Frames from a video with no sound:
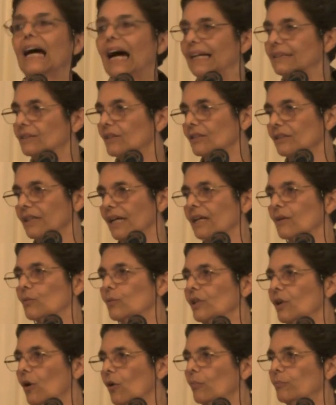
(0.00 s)
and today
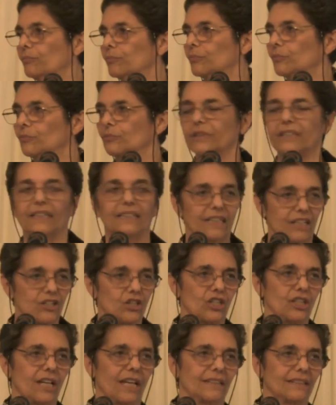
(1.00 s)
we hope we
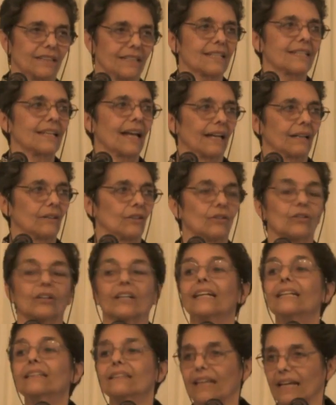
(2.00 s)
initiate this dialogue
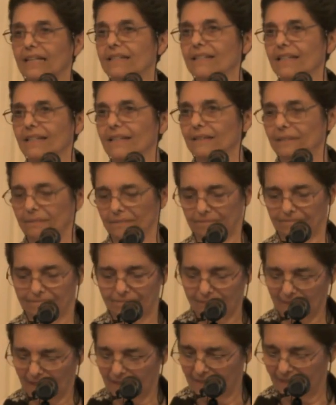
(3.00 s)
intensely.
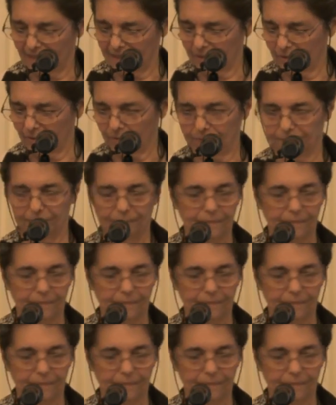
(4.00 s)
Thank you.